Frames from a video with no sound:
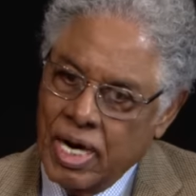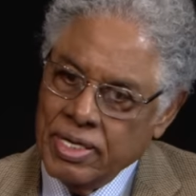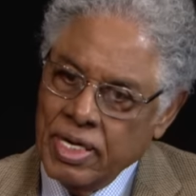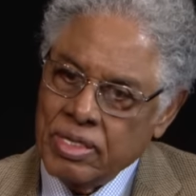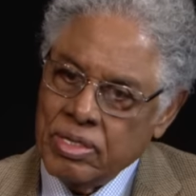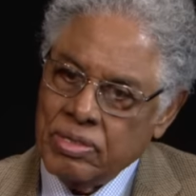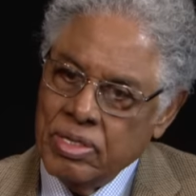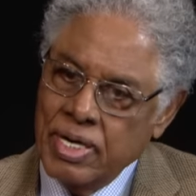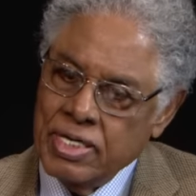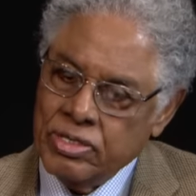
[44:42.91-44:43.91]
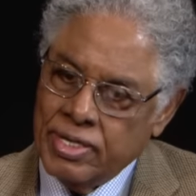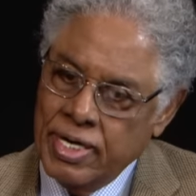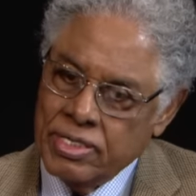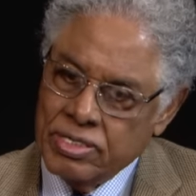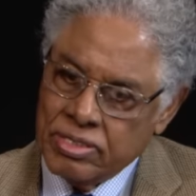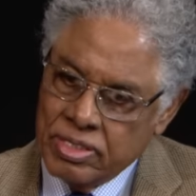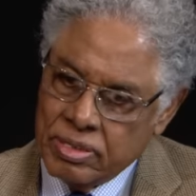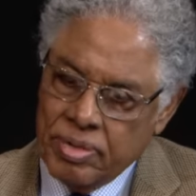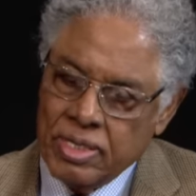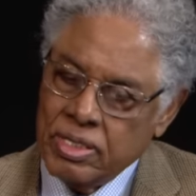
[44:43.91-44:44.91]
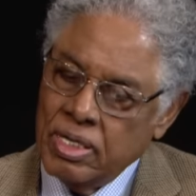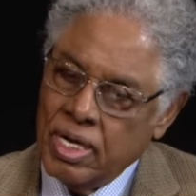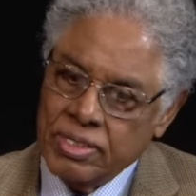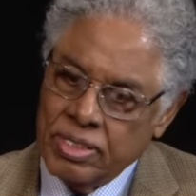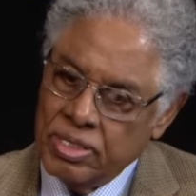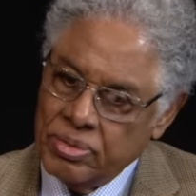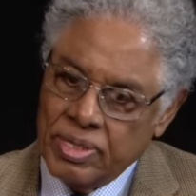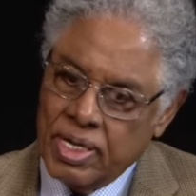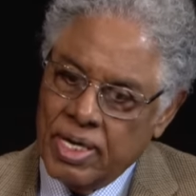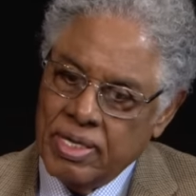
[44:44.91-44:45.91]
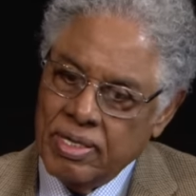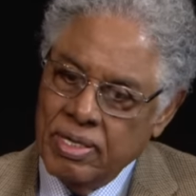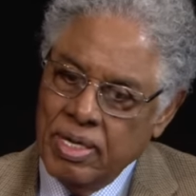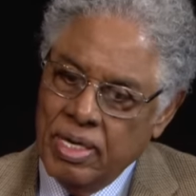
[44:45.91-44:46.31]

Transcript: I think the, the education system has a lot to do with that.